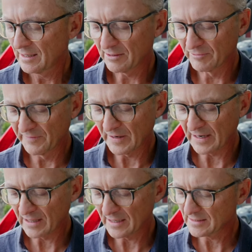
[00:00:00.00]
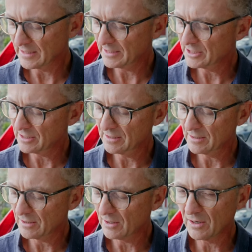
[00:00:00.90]
a
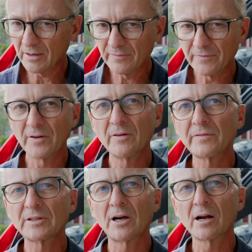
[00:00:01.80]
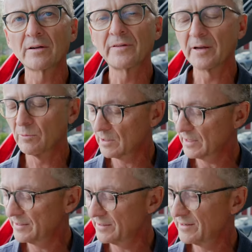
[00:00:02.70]
revitalization on film photography and what
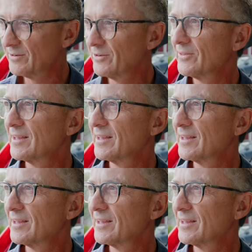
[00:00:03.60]
I do.